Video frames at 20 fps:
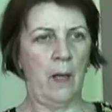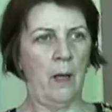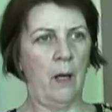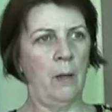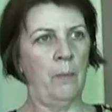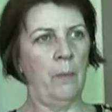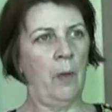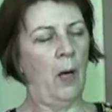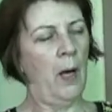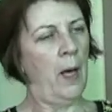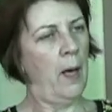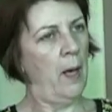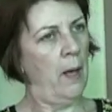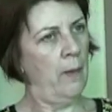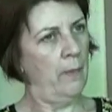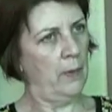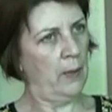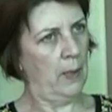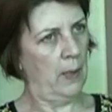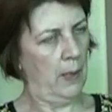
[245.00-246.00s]
Home, I
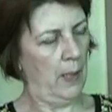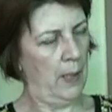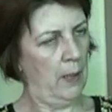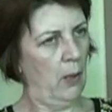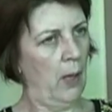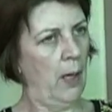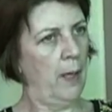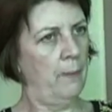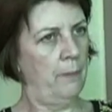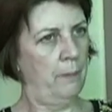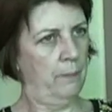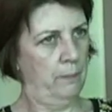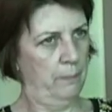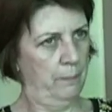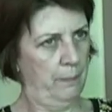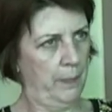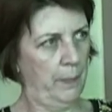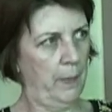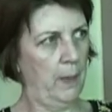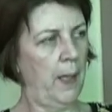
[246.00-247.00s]
have a collect, I'm
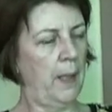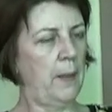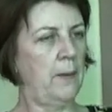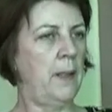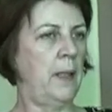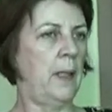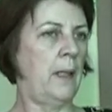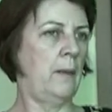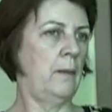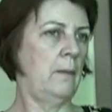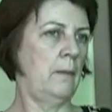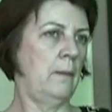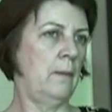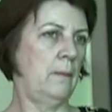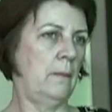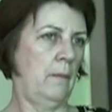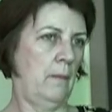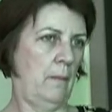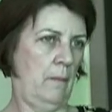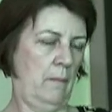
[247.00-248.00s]
collecting
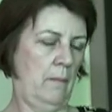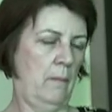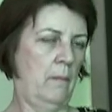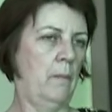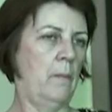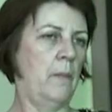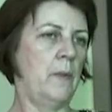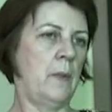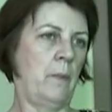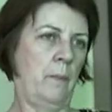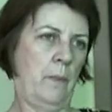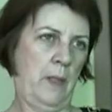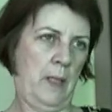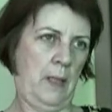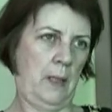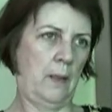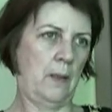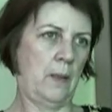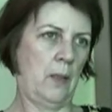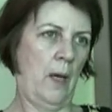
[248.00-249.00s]
some
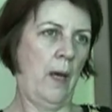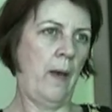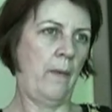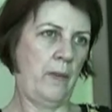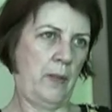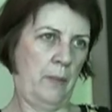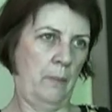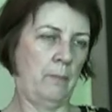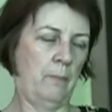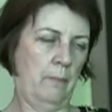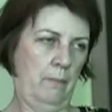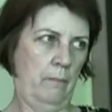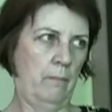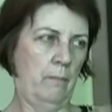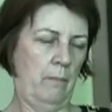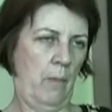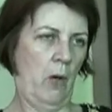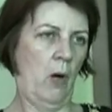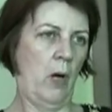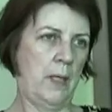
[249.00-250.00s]
things, I have some
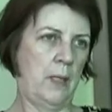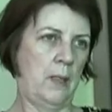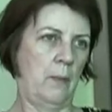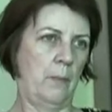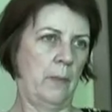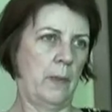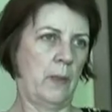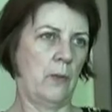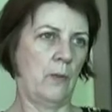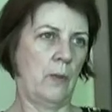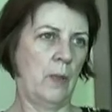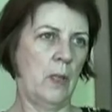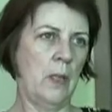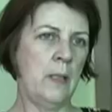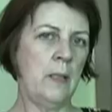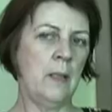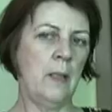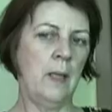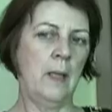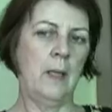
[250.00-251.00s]
items,
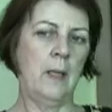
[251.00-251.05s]
right?